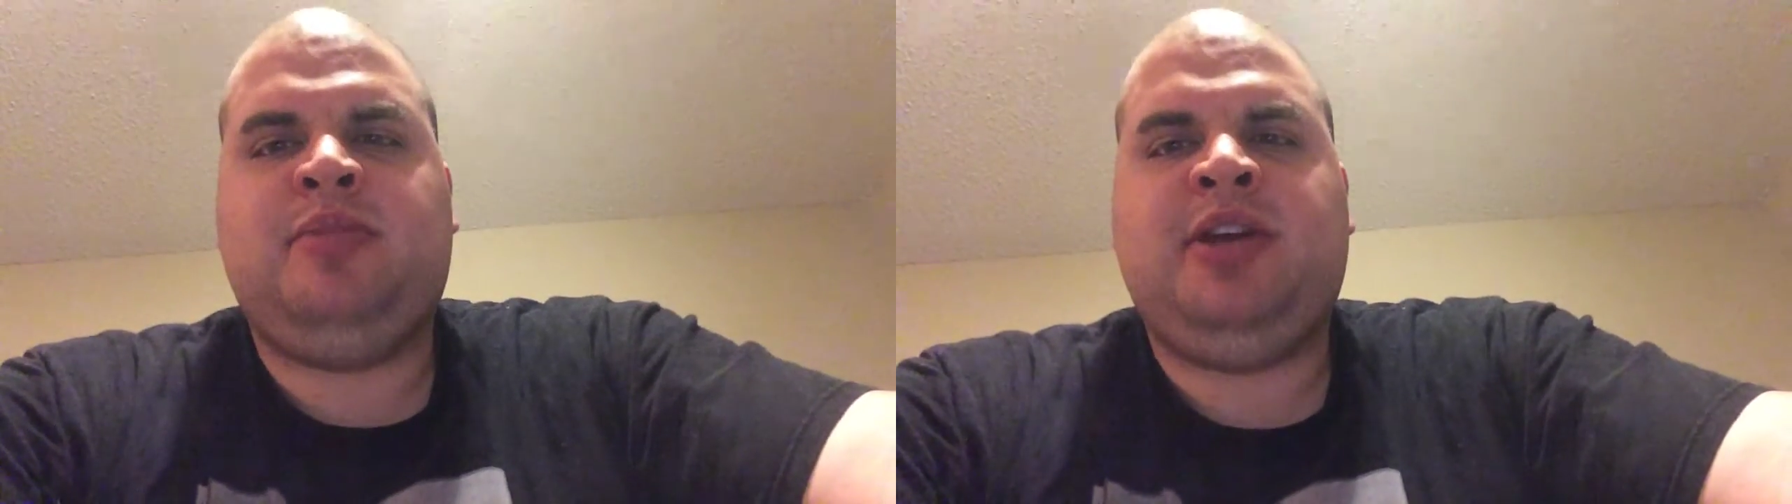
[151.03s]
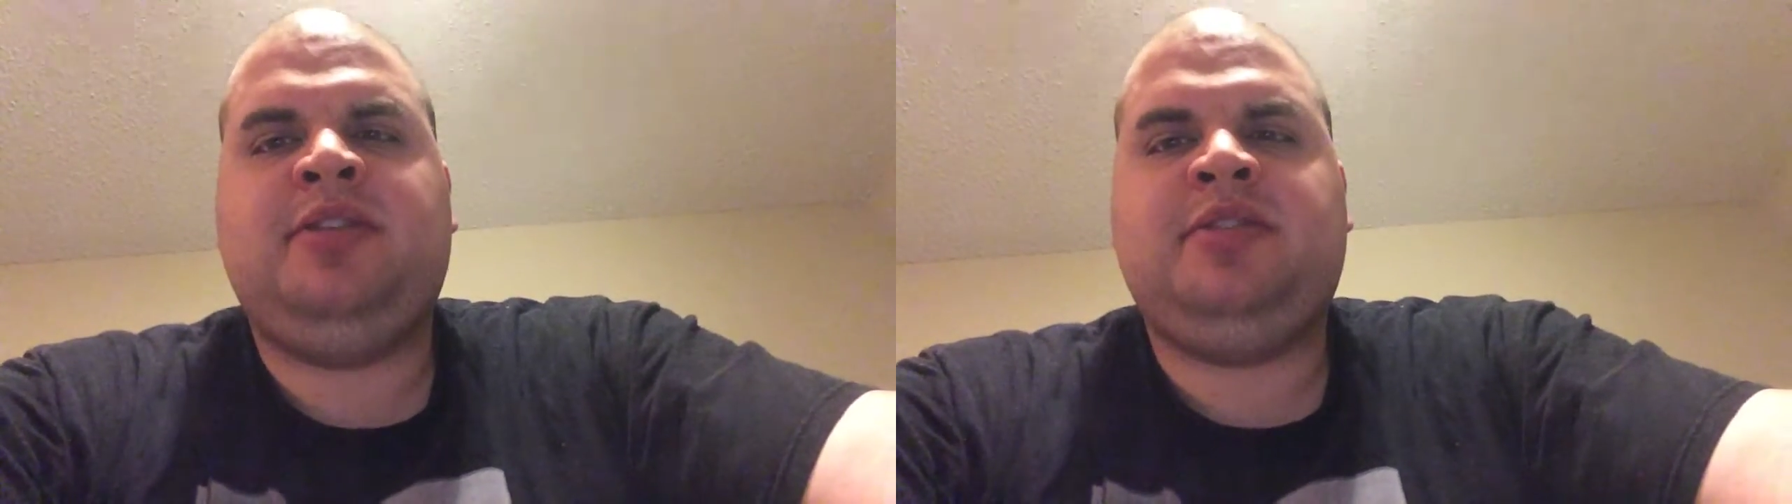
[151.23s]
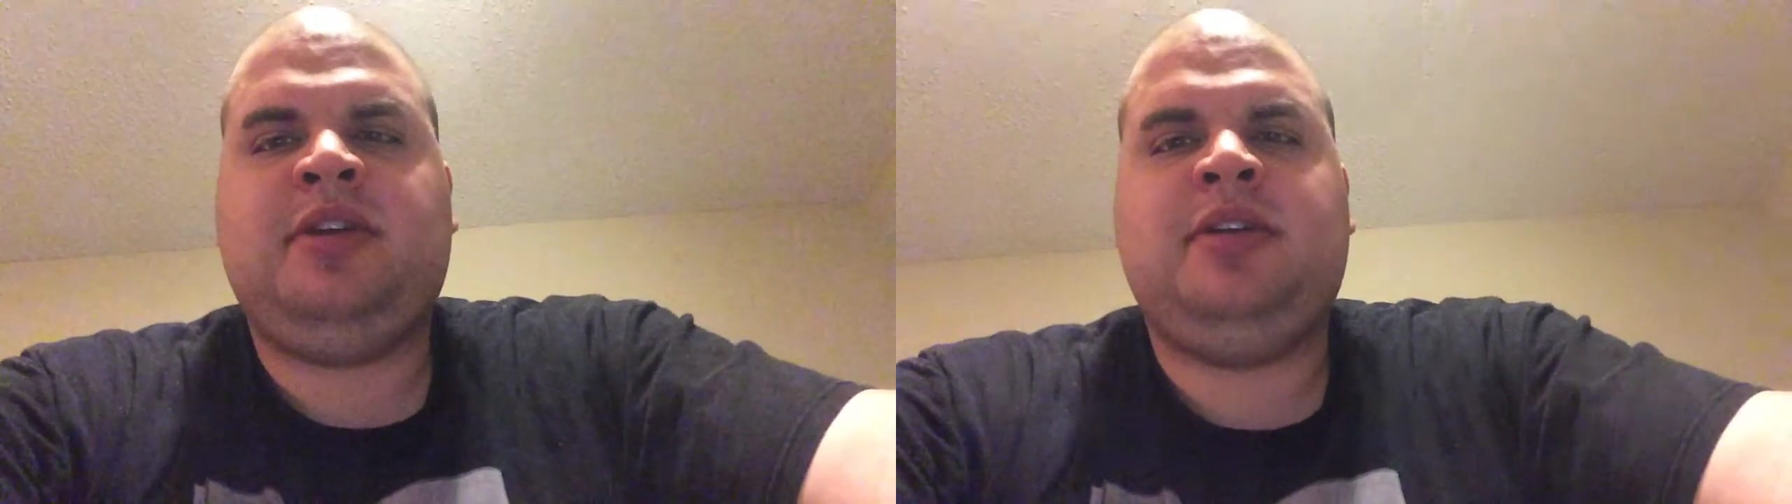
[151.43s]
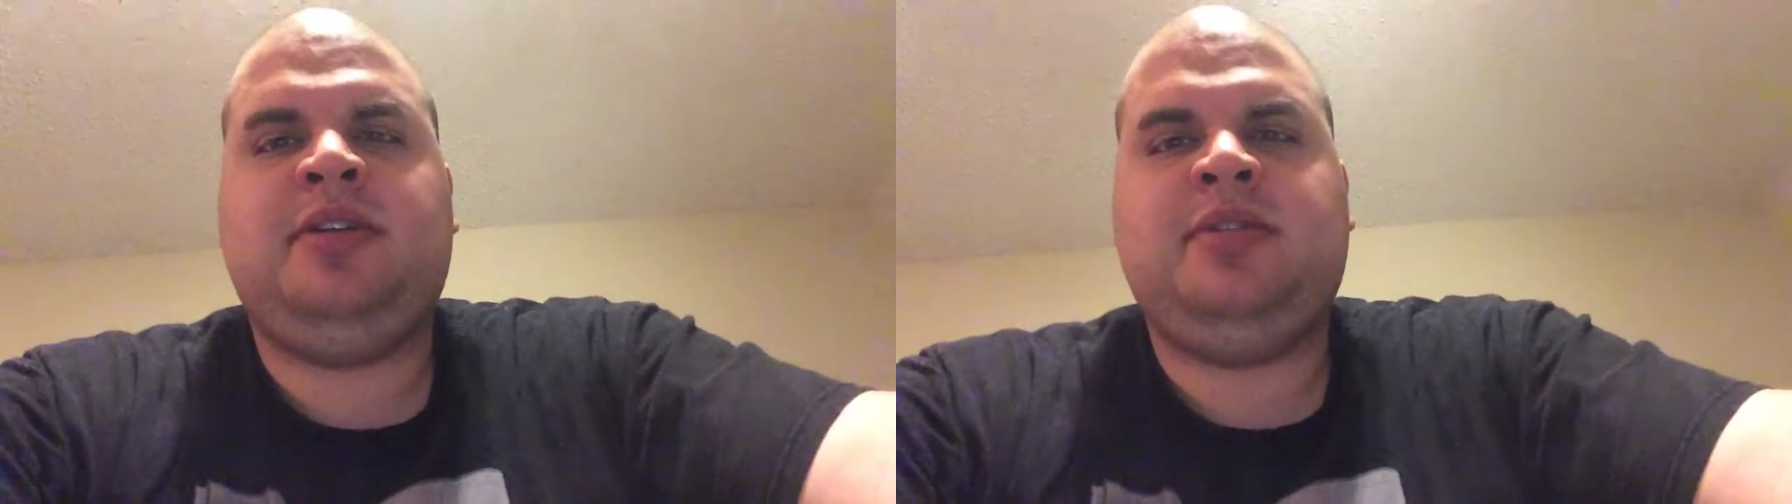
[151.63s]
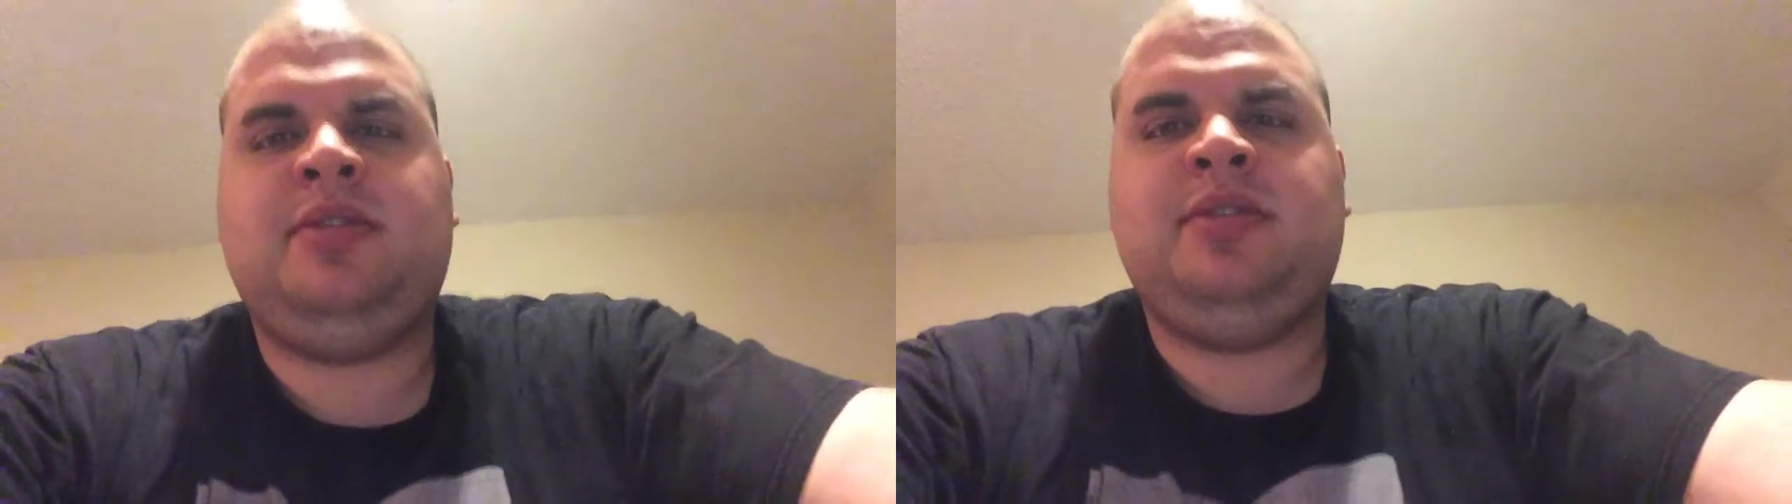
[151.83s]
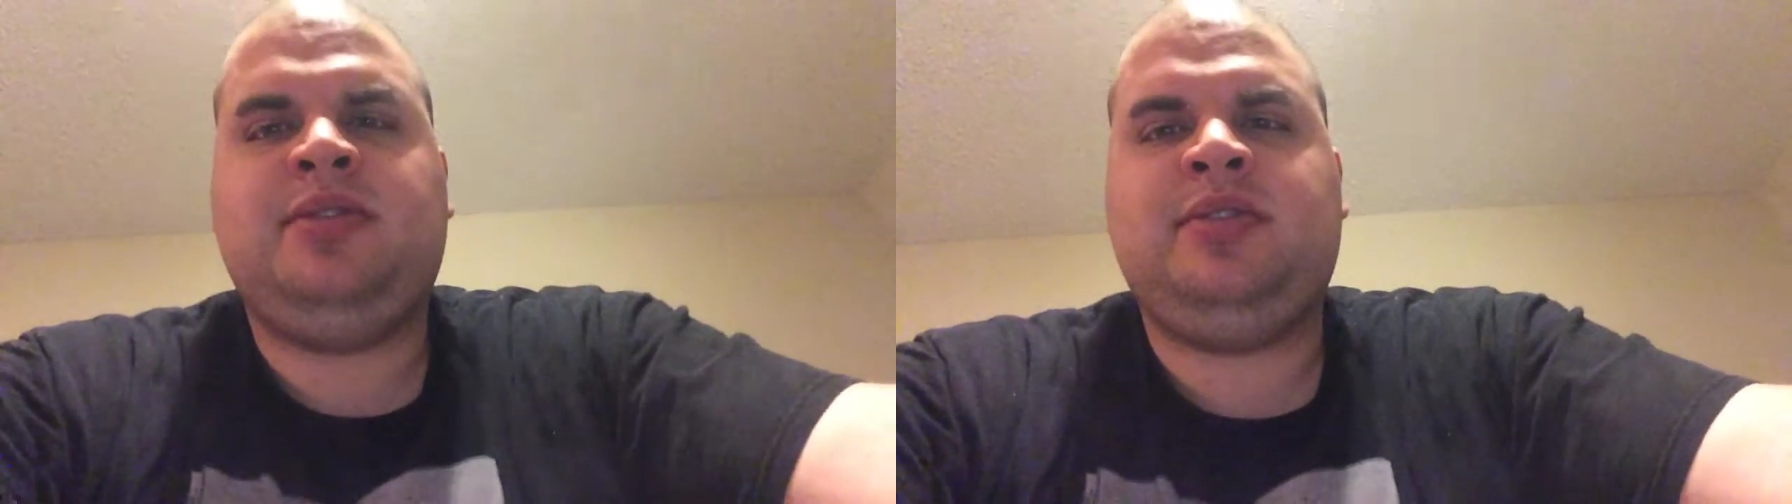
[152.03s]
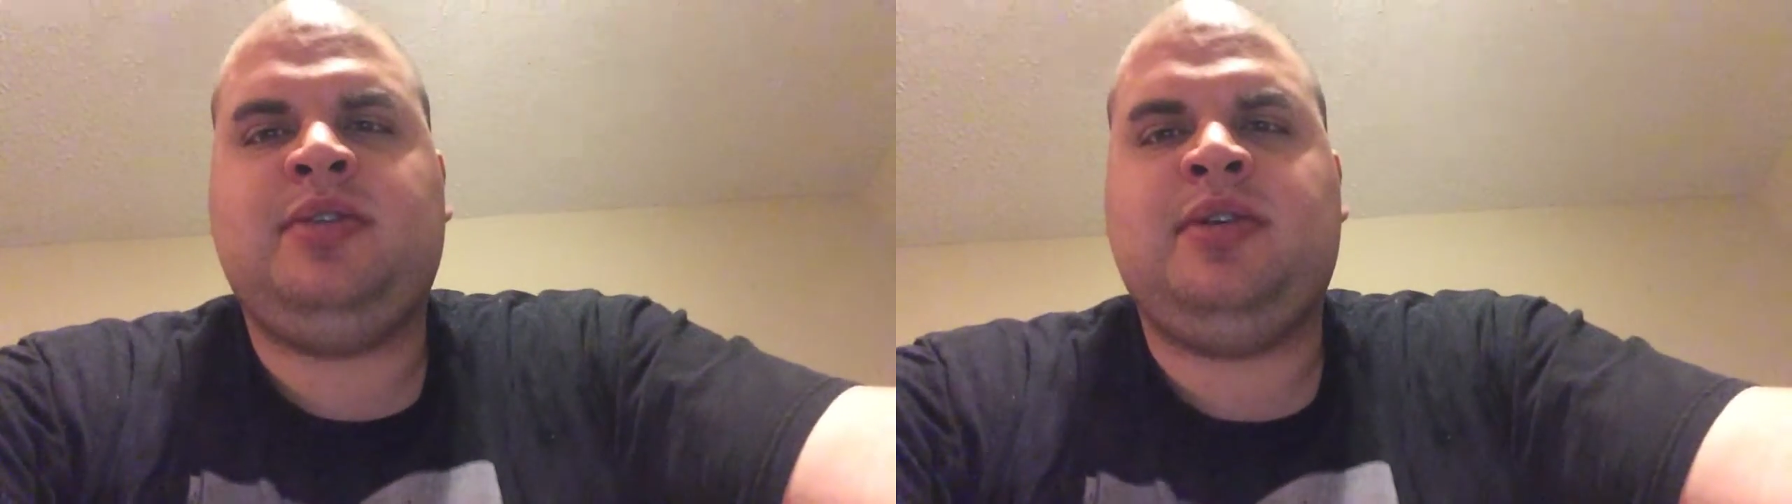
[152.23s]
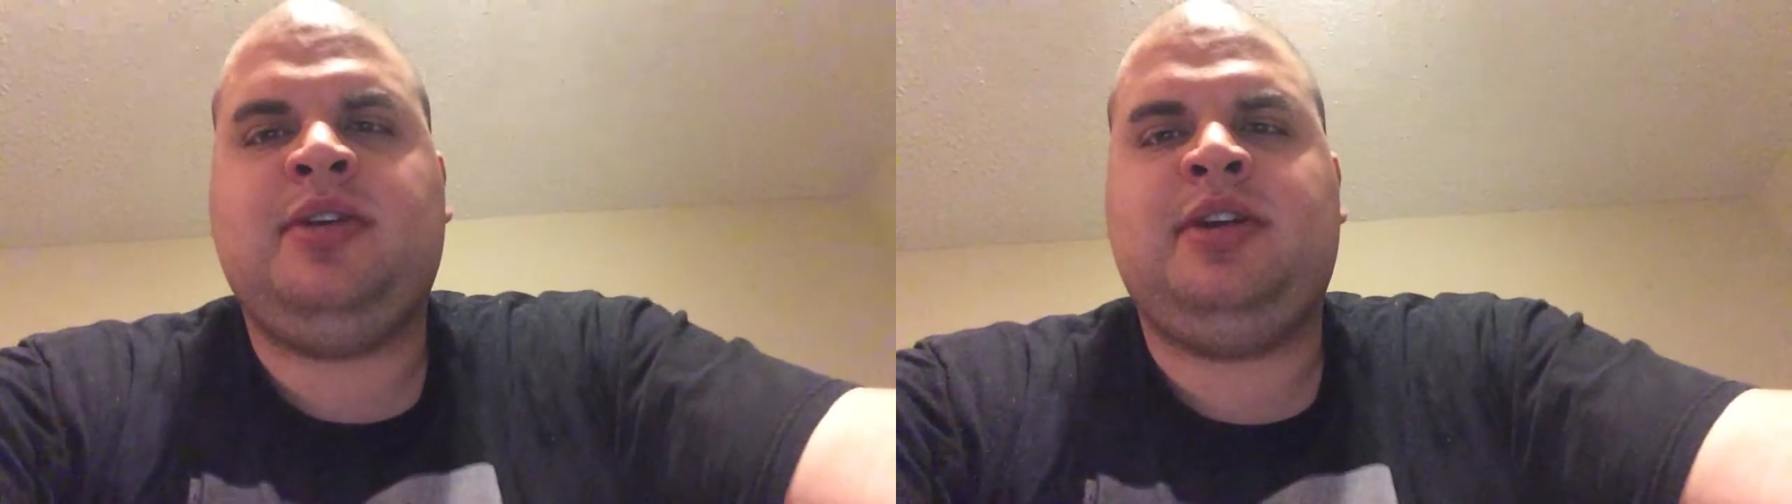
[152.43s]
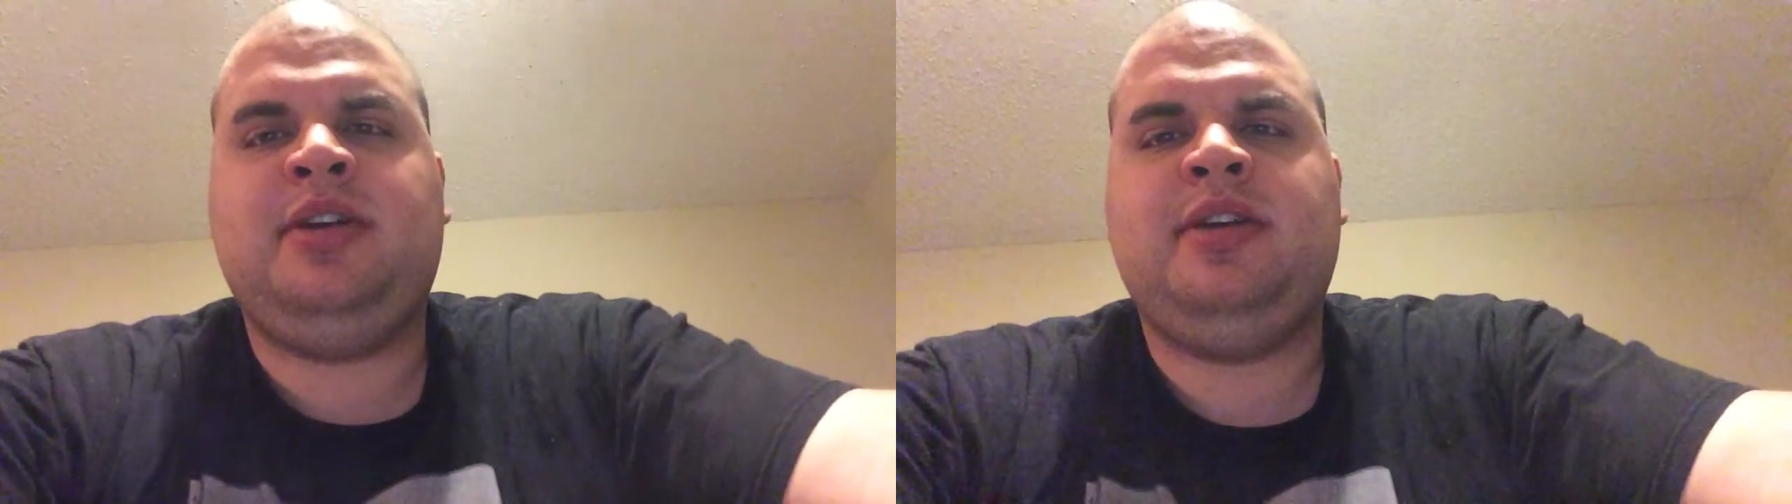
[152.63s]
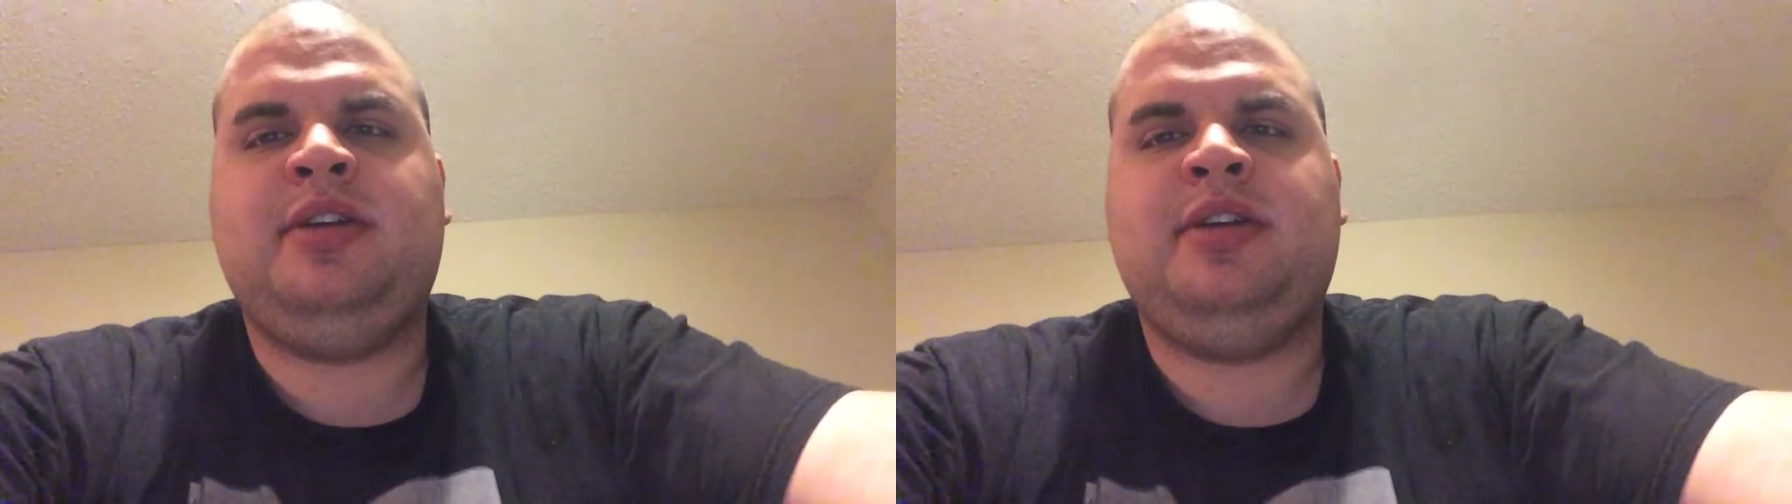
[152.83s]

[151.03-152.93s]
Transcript: based on a true story,